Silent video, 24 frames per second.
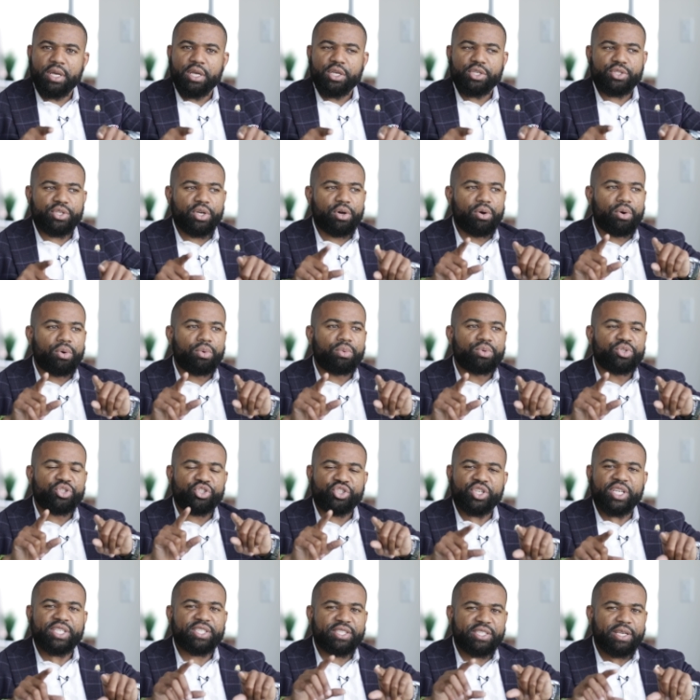So
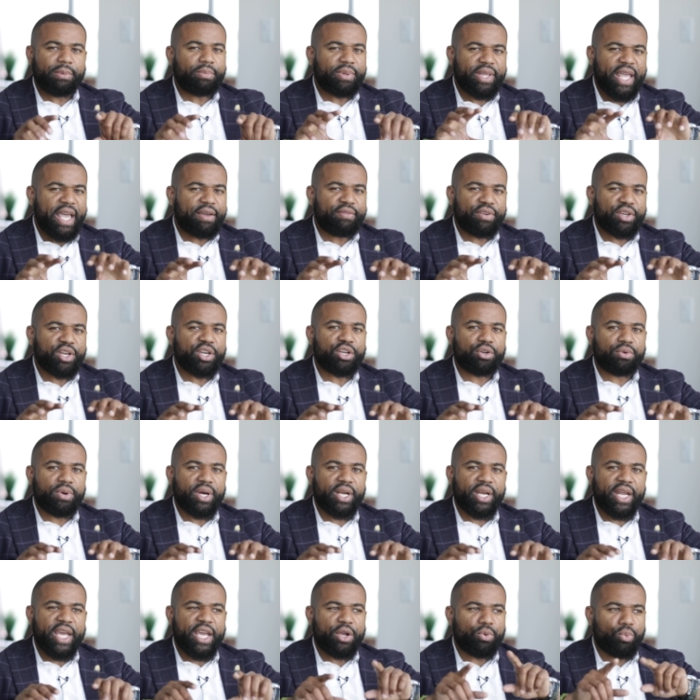just simply having good
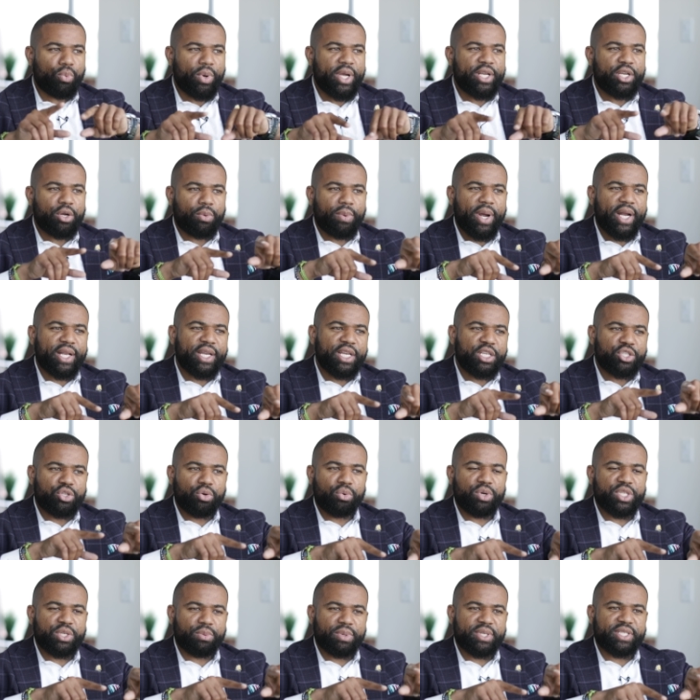credit and redirecting
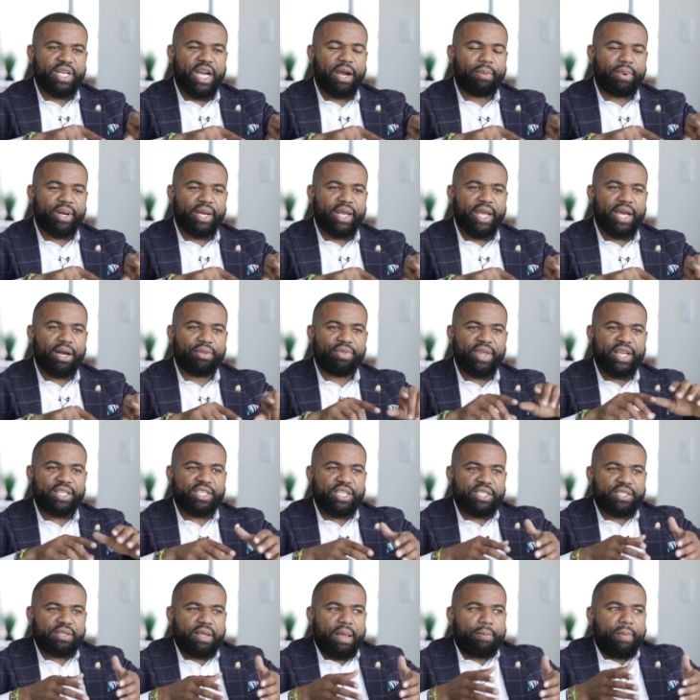towards a retirement account that
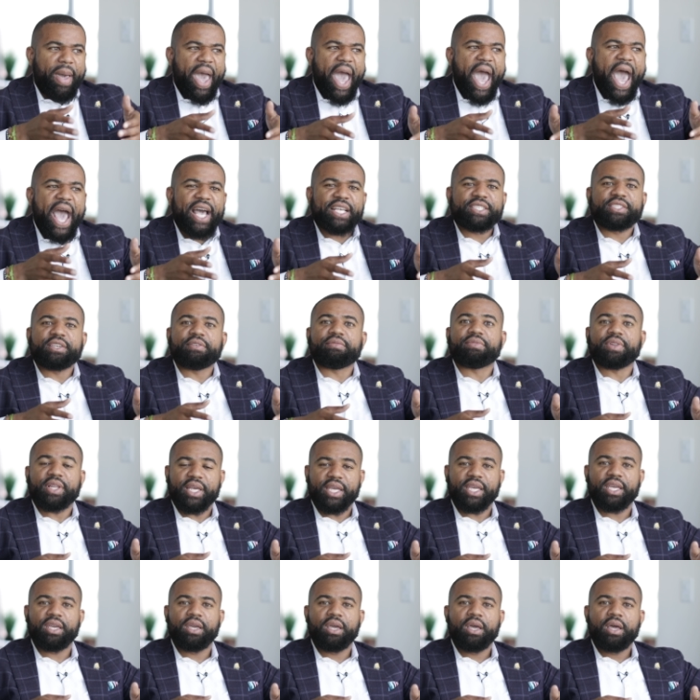just
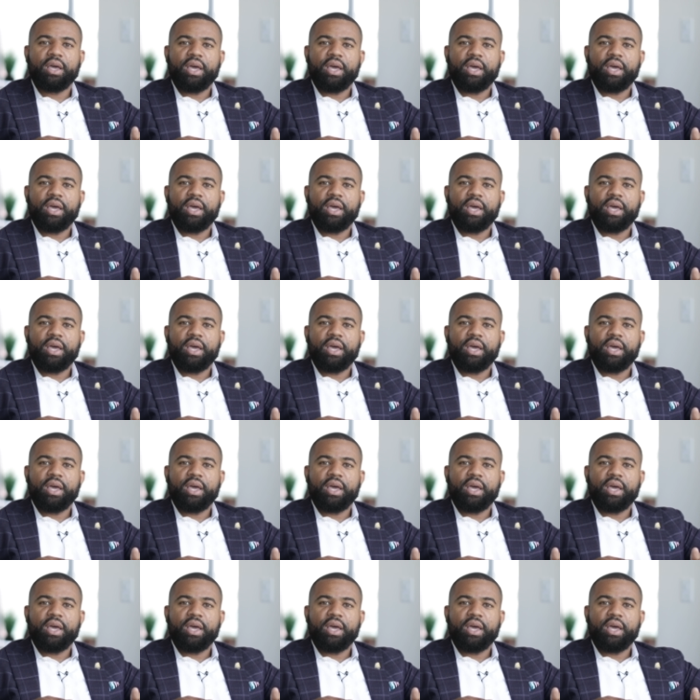passively